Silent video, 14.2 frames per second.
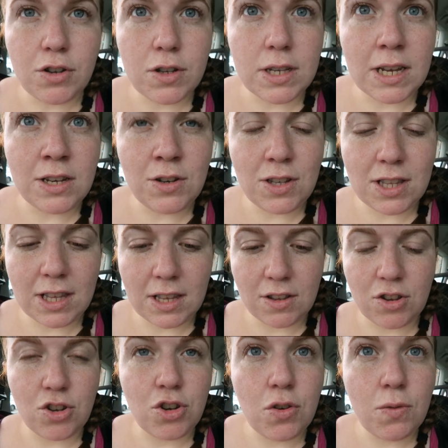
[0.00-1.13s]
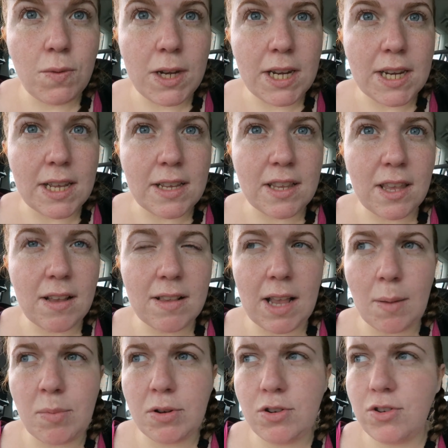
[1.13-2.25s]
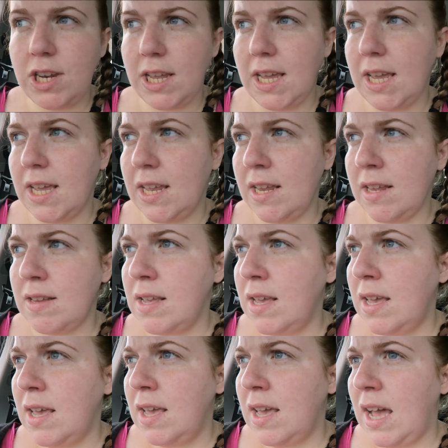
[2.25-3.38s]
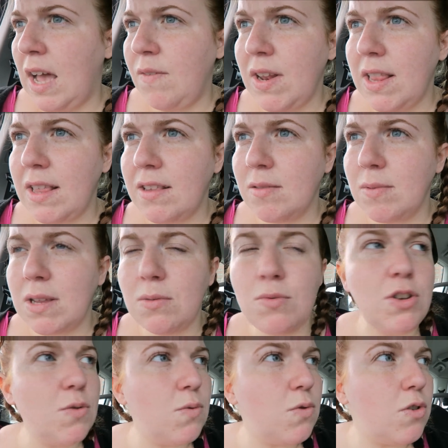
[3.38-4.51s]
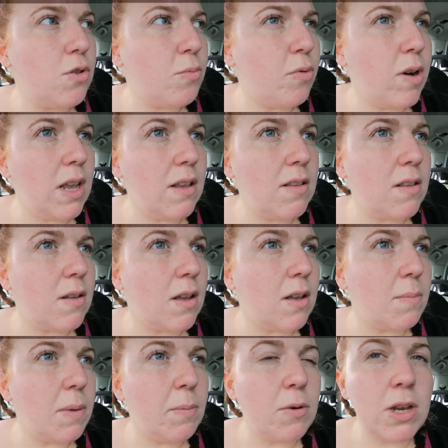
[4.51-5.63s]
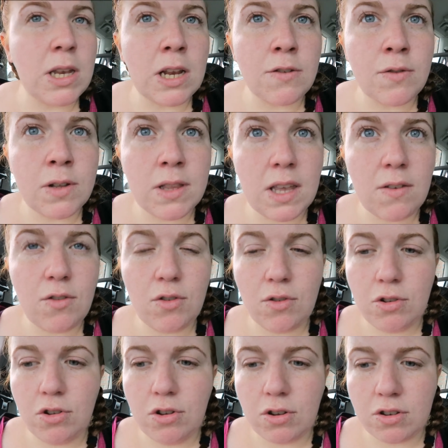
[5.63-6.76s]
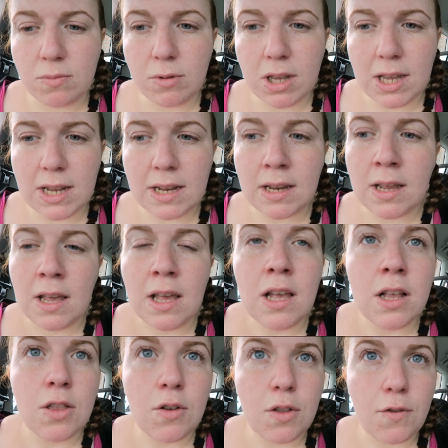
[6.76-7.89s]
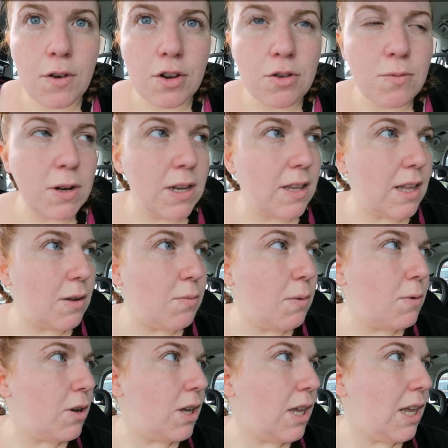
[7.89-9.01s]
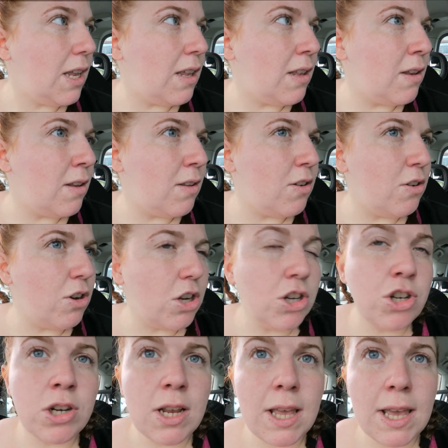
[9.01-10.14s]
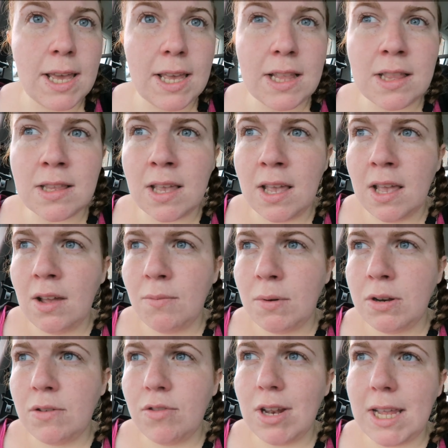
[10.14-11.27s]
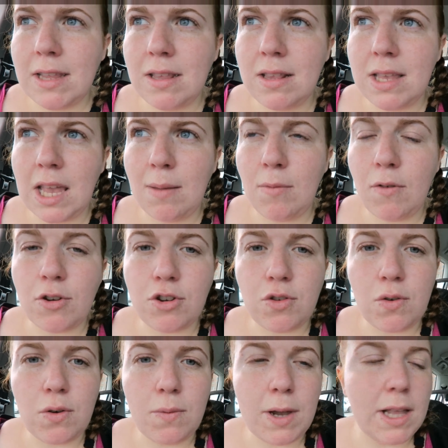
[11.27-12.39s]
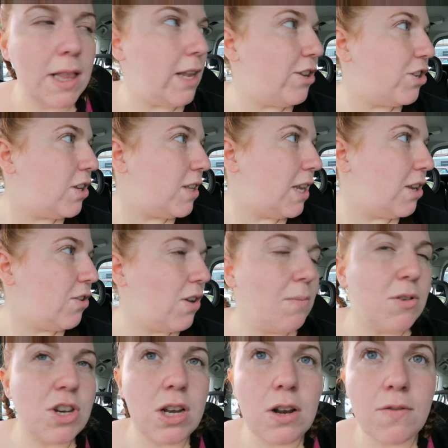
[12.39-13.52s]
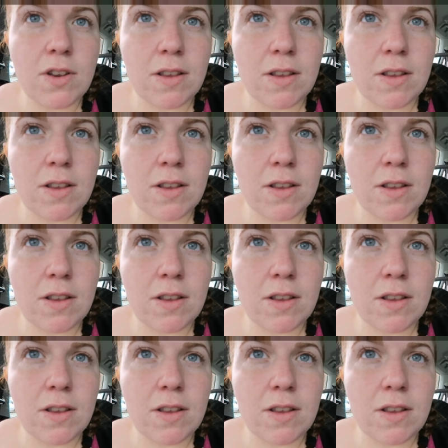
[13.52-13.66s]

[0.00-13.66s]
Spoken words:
to say two things. Two really nice things happened today, and I feel that sometimes we don't praise people enough when they give you good customer care. So the first one is that we were in Lush, and one of the ladies came over to Owen, and she said to him she loved